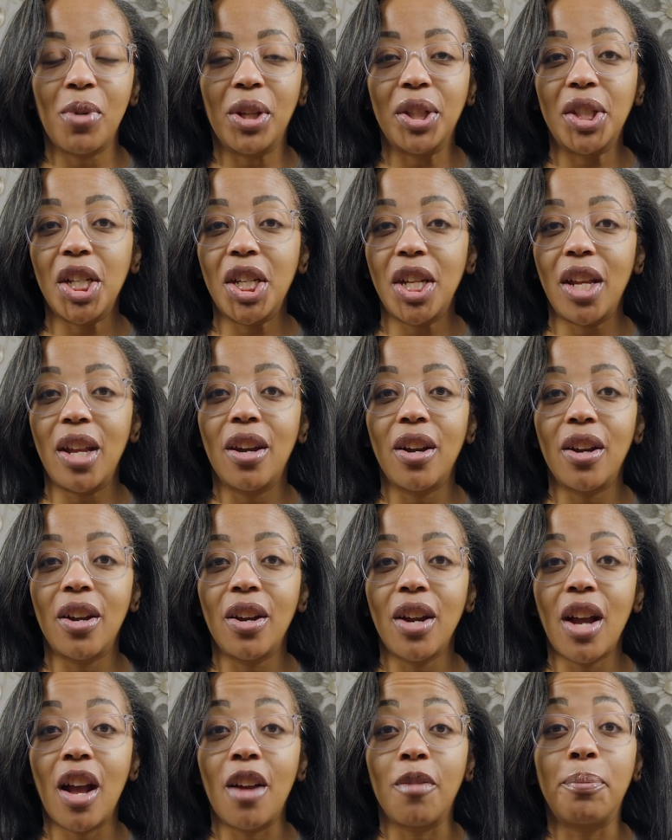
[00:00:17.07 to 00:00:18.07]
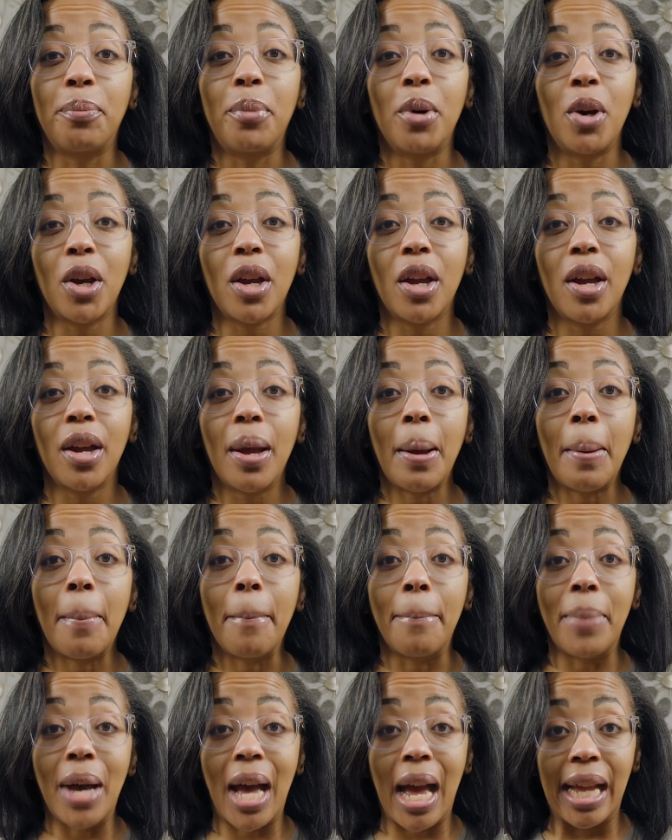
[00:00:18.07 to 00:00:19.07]
was a year of book
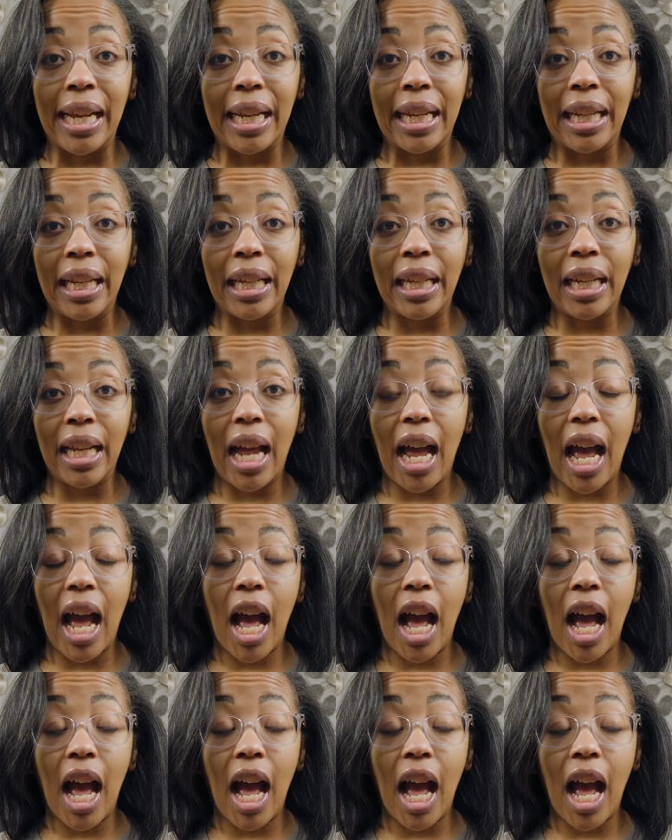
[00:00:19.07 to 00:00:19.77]
buying.